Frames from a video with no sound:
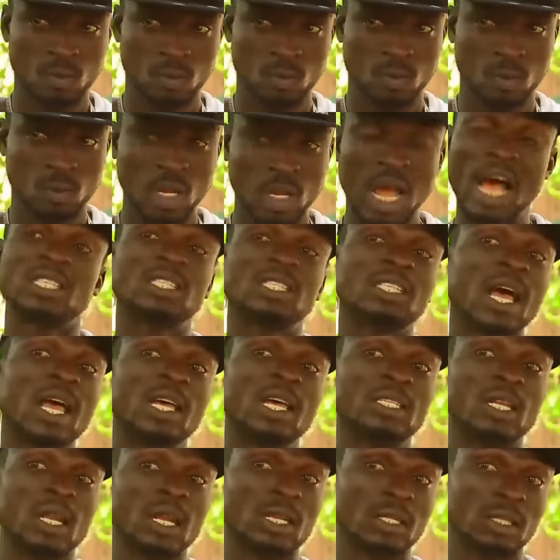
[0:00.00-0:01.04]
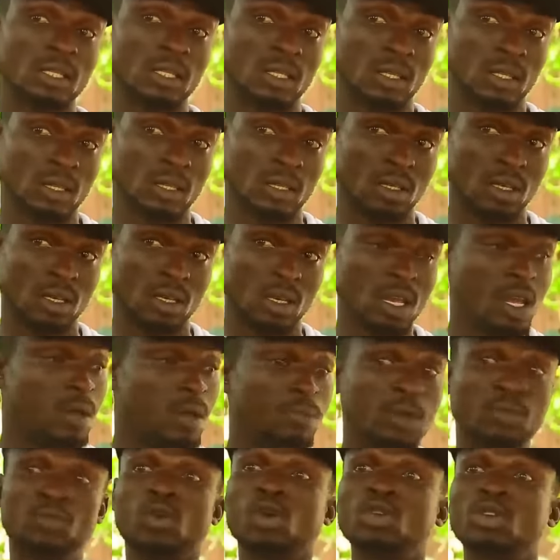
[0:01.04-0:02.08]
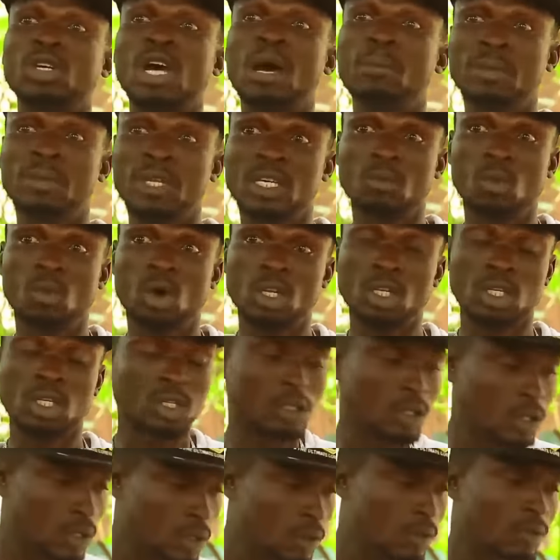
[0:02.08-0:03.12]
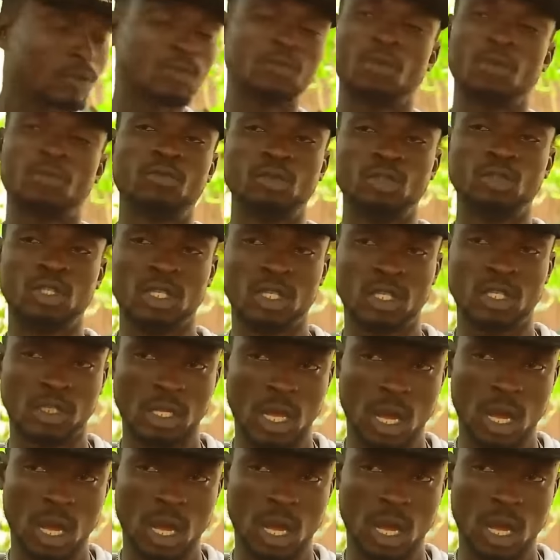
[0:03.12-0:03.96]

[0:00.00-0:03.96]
as Her Excellency before you can bring money for food in this house.